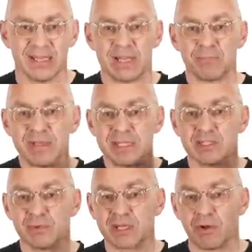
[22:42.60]
that
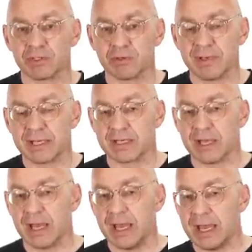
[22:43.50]
means we can also make
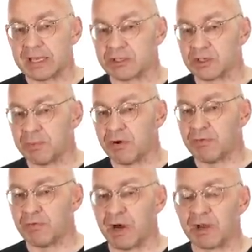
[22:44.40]
x to the power
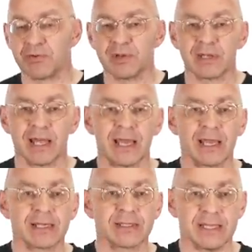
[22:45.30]
of 400
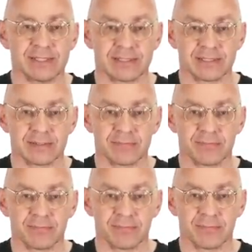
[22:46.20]
like this.
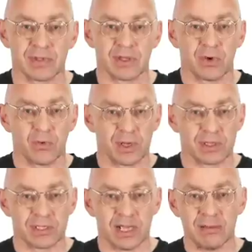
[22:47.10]

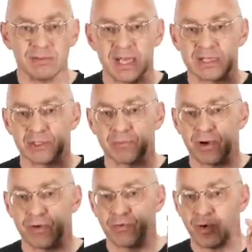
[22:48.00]
1 times x to the
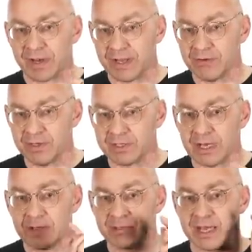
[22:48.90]
power of 100
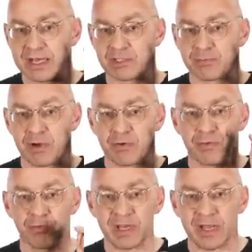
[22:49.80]
times x to the power of
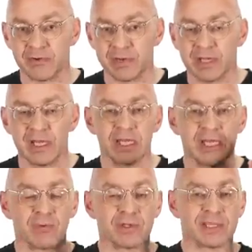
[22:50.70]
300
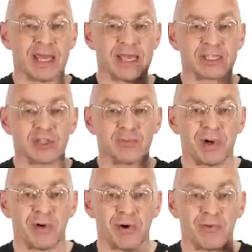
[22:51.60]
equals x to the
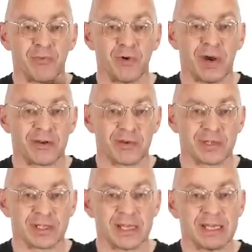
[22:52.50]
power of
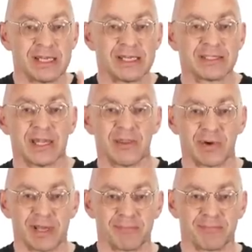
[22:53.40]
400. Here's another
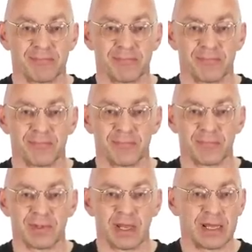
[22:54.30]
way,
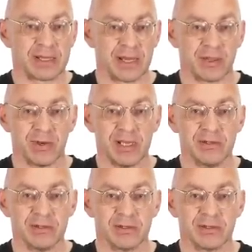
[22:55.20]
and another way,
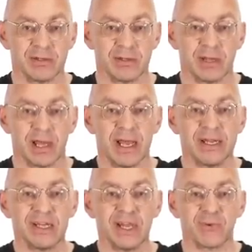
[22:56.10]

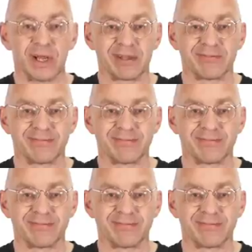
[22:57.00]
and another way.